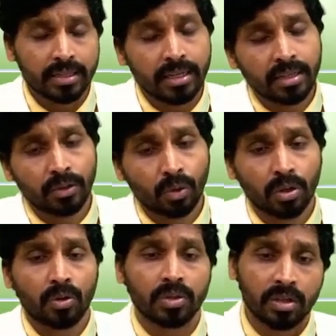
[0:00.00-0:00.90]
and total
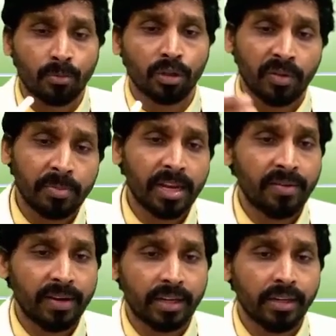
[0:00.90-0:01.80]
cholesterol both will be
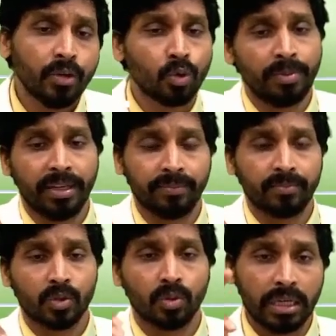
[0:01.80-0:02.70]
elevated in 2B.
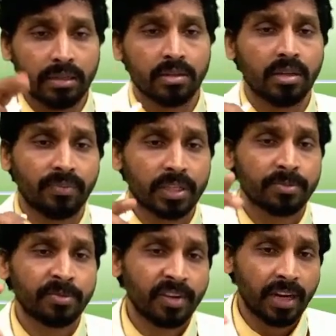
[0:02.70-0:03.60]
So that is the difference
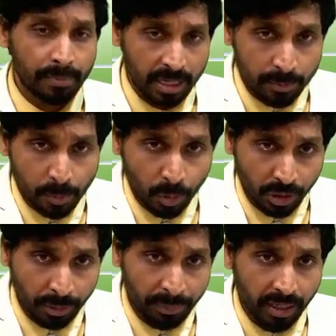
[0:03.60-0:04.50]
between
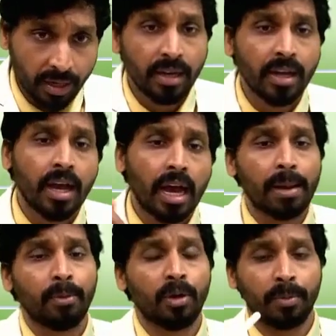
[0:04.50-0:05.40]
hyperlipoproteinemia and
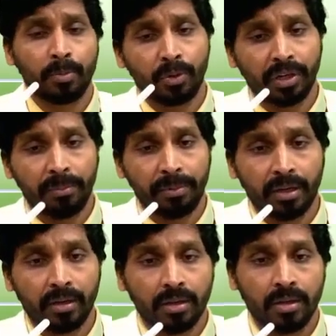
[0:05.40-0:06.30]
hypolipoproteinemia.
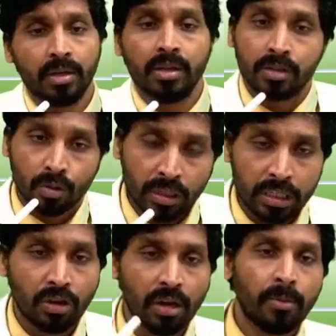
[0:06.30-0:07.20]
So that's
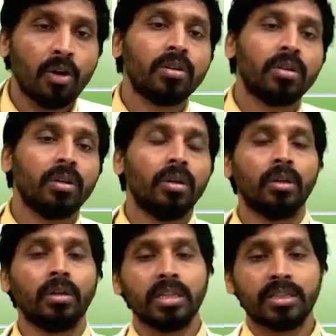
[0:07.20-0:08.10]
all about this